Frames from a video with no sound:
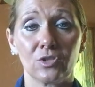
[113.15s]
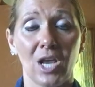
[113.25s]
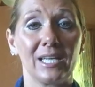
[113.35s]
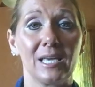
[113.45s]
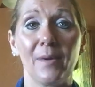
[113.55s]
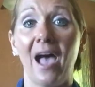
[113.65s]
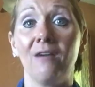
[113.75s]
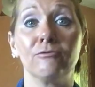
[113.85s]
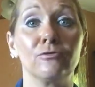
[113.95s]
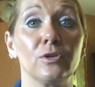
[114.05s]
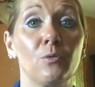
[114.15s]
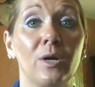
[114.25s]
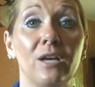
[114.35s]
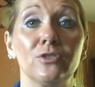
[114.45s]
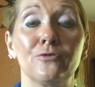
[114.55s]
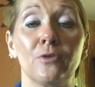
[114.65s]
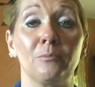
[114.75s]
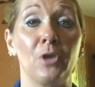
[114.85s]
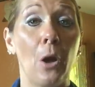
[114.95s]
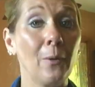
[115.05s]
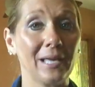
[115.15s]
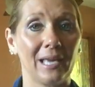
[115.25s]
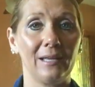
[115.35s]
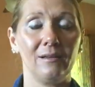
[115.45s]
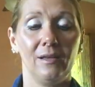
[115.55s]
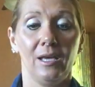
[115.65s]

try to keep everyone else from knowing it.